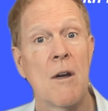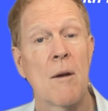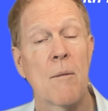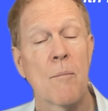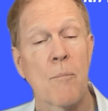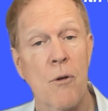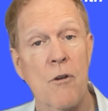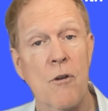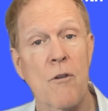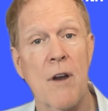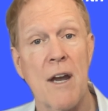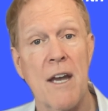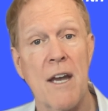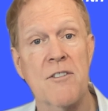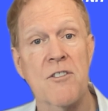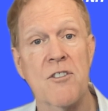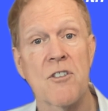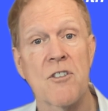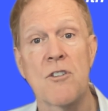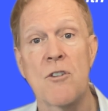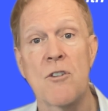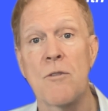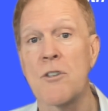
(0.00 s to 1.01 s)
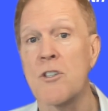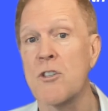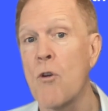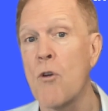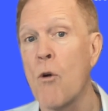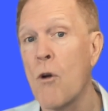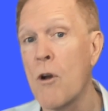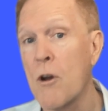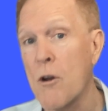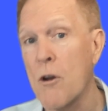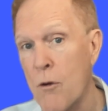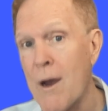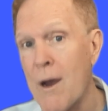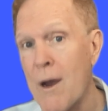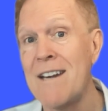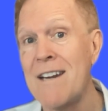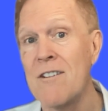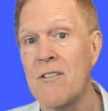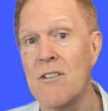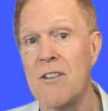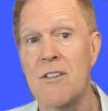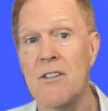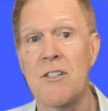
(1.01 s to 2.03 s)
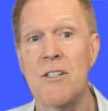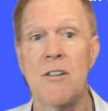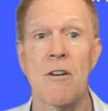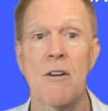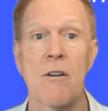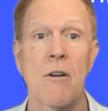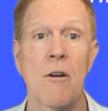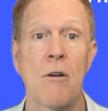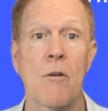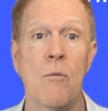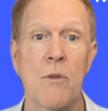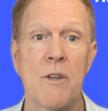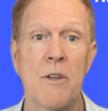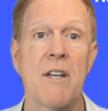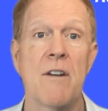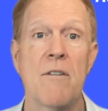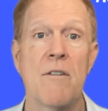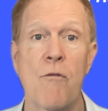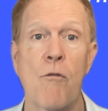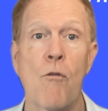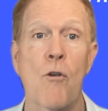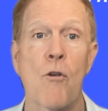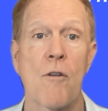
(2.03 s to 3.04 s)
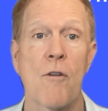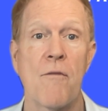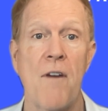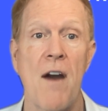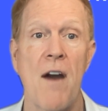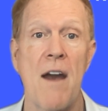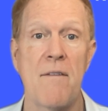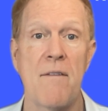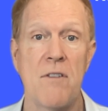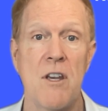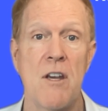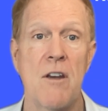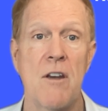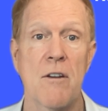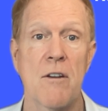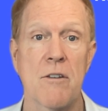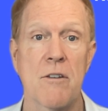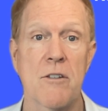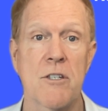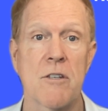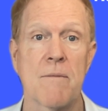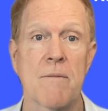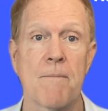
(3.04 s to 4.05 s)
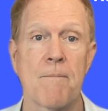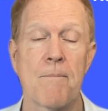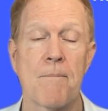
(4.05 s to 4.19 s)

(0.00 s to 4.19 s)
progress to a score greater than zero within four to five years.